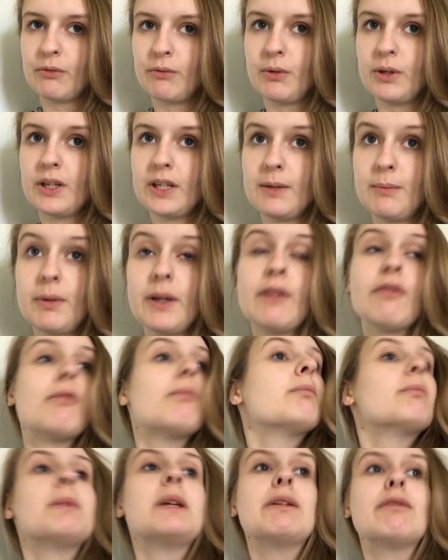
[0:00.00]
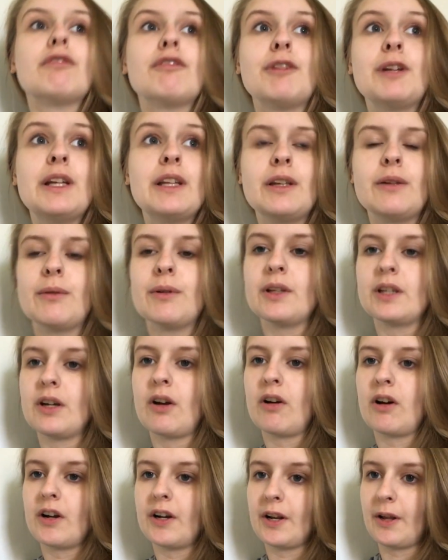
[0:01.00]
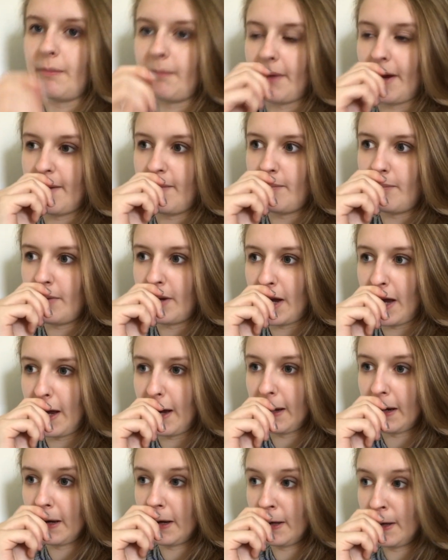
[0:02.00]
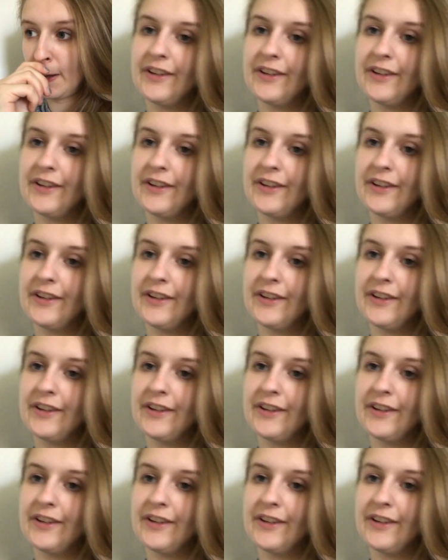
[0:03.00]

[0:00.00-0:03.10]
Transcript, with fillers: he bit me really, really hard on my back.